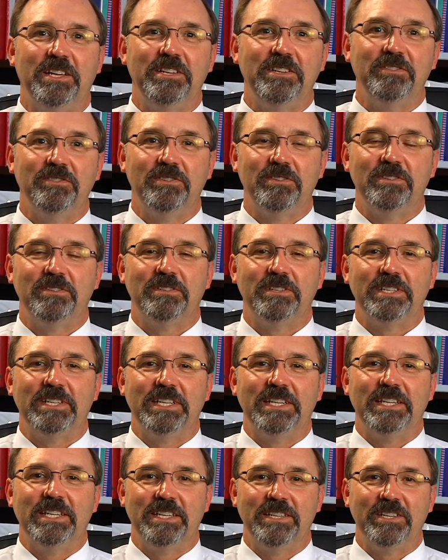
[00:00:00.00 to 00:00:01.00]
either
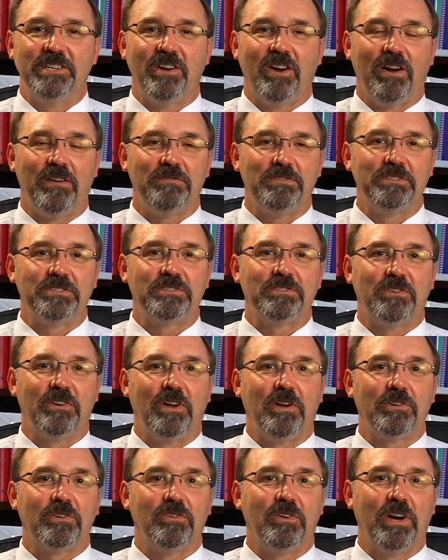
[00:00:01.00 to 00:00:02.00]
in the office or
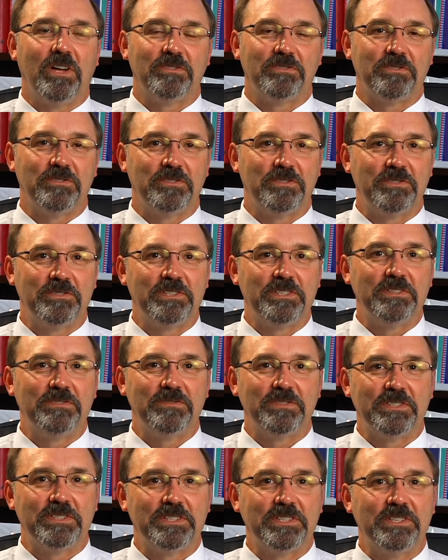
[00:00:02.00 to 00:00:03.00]
I'll go out to a nursing
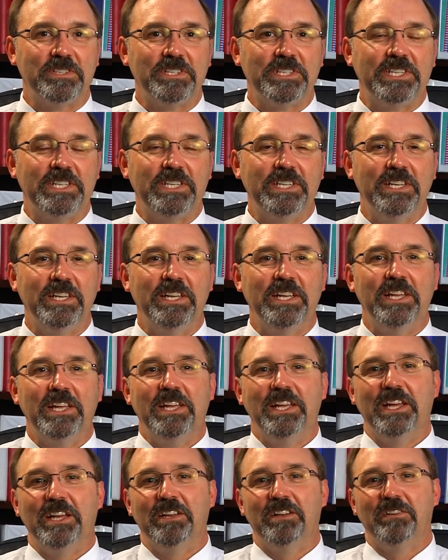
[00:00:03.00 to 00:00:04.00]
facility
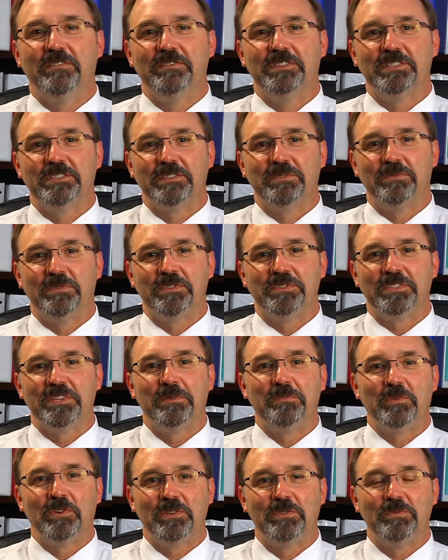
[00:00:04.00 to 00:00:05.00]
and I'll visit with
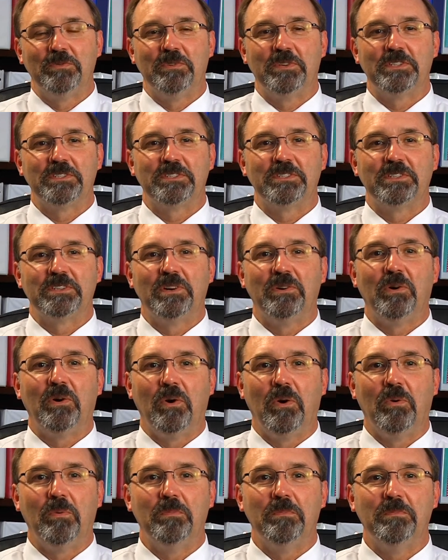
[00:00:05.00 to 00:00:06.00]
someone who wants to go
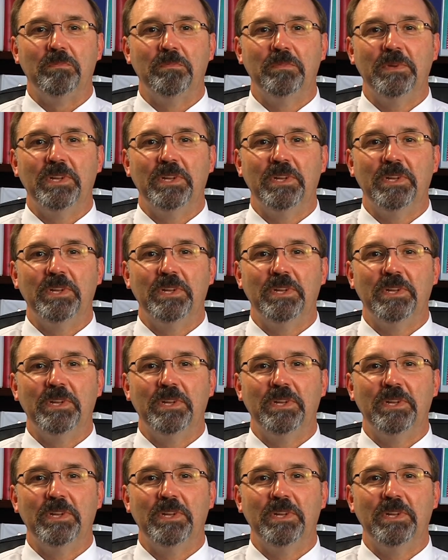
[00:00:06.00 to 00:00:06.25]
home.